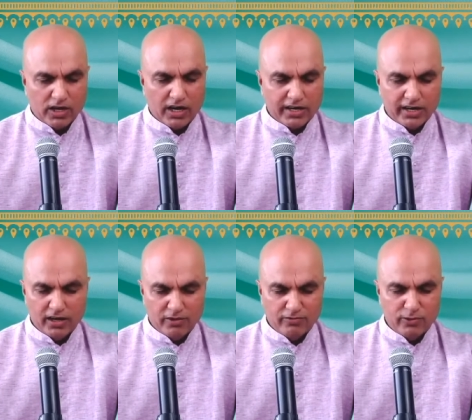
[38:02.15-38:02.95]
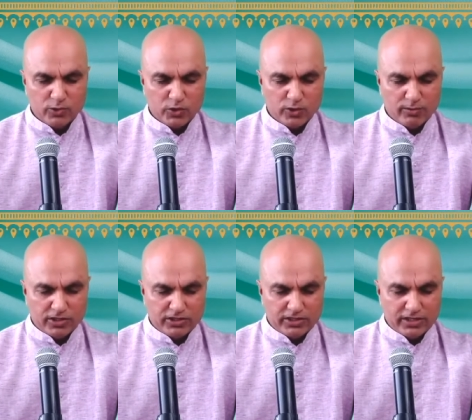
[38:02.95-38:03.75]
Oh, God, I love you
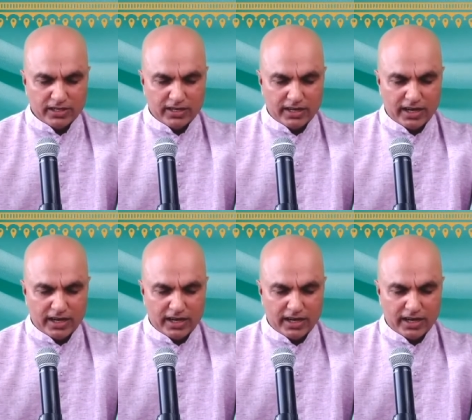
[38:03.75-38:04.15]
so much.